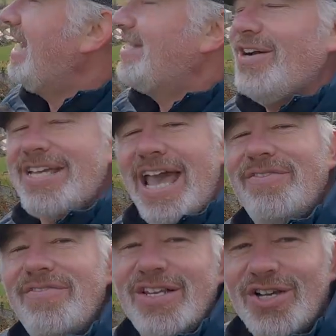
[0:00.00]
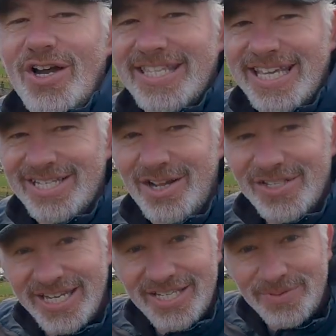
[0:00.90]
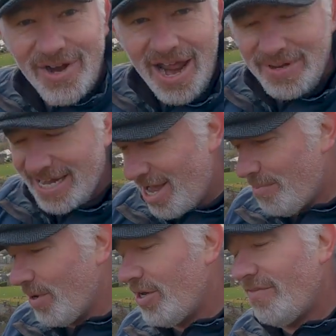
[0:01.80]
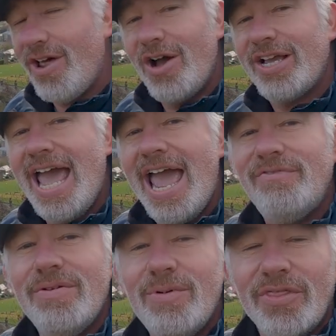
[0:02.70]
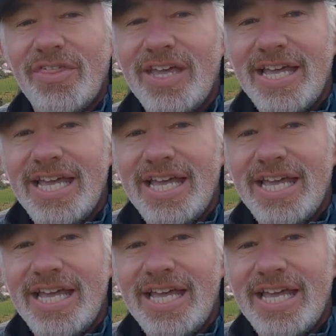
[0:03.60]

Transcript: Uh, so yeah, if you've enjoyed this, consider subscribing. I upload a vlog every month.